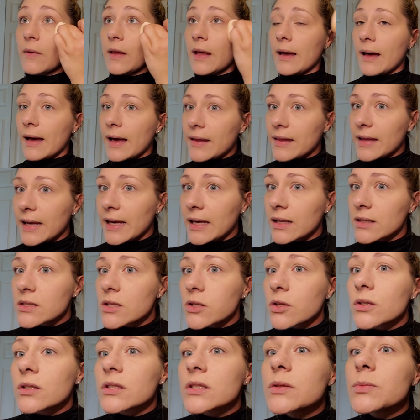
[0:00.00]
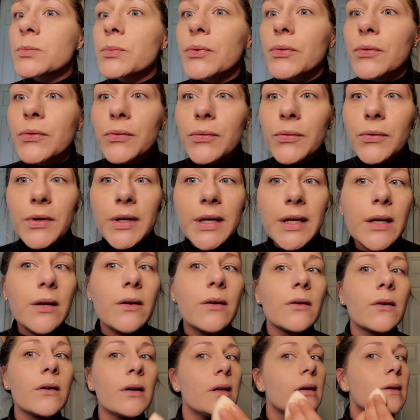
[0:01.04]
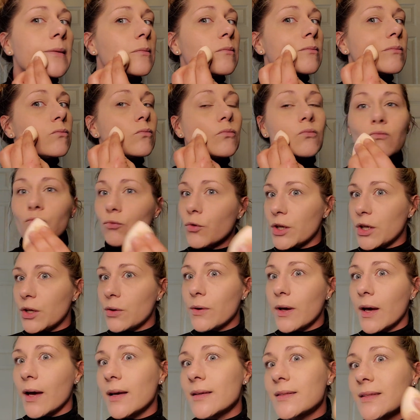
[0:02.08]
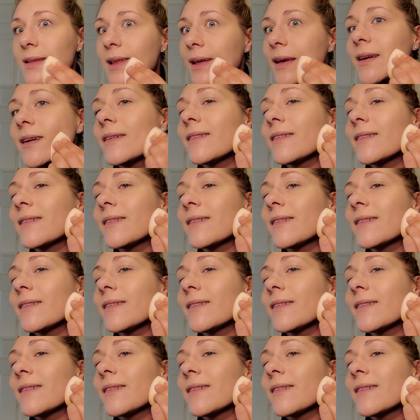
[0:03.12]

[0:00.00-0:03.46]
I think it looks pretty good. What do you guys think?